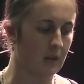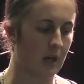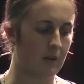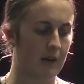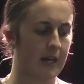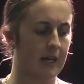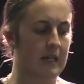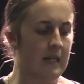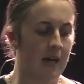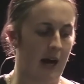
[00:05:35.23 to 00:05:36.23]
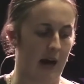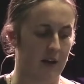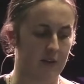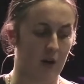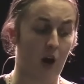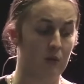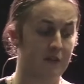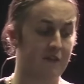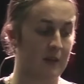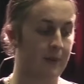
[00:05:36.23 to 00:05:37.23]
In reading the whole of
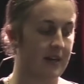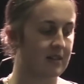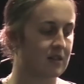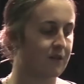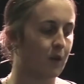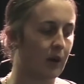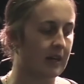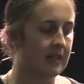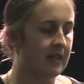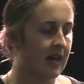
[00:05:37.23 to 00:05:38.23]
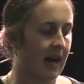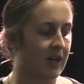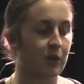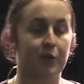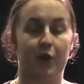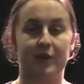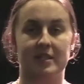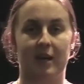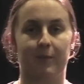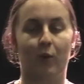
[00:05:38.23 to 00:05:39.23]
Philippians 4, you'll notice
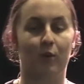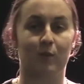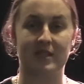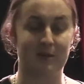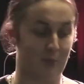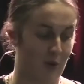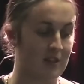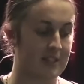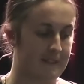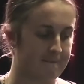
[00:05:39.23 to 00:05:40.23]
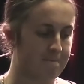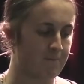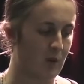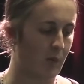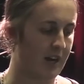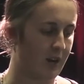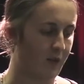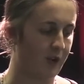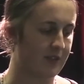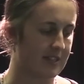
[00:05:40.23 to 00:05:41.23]
that Paul was in prison when he
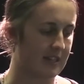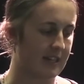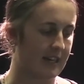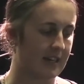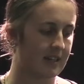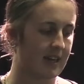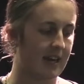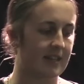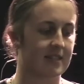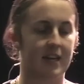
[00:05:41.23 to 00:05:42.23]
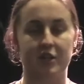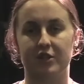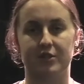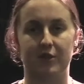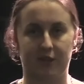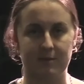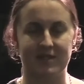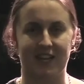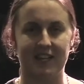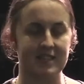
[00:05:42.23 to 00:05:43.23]
wrote this letter, and in such a
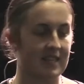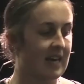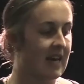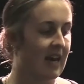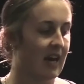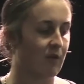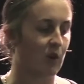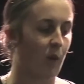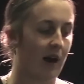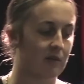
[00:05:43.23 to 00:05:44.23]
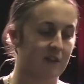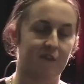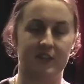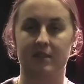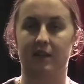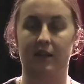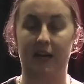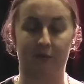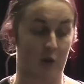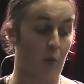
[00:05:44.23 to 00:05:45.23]
circumstance, he required
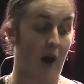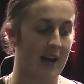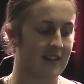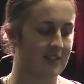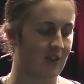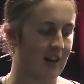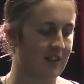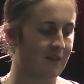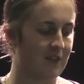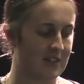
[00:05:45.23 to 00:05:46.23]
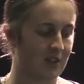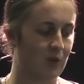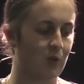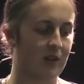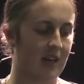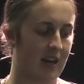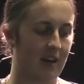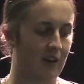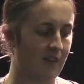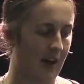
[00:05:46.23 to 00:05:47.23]
the physical care
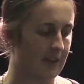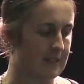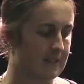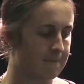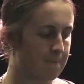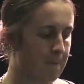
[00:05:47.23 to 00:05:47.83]
of others.